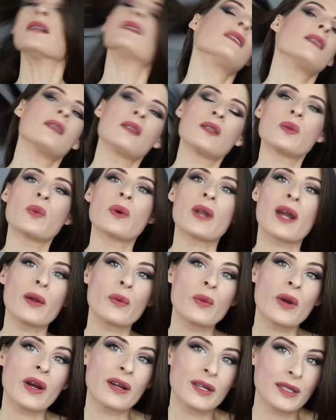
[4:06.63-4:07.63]
This is what
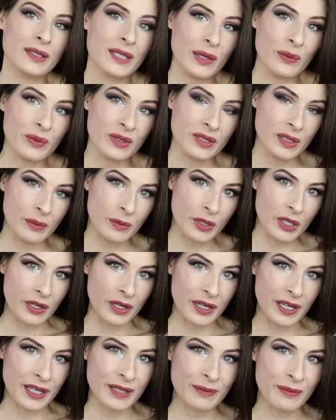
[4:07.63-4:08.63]
I'd wear on a date with Tim
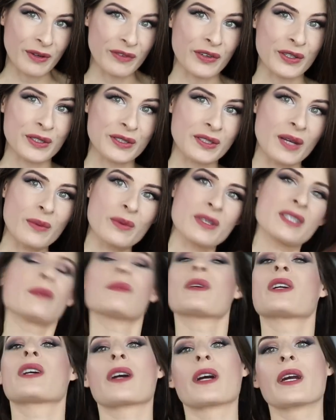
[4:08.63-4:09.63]
Curry. My first date with
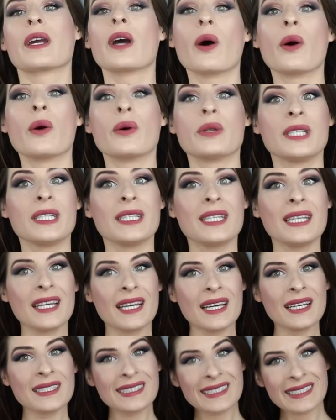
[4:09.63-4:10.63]
Tim Curry,
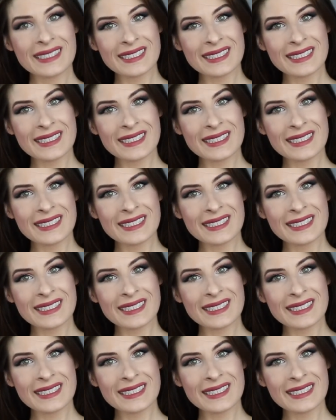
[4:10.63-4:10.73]
OOTD.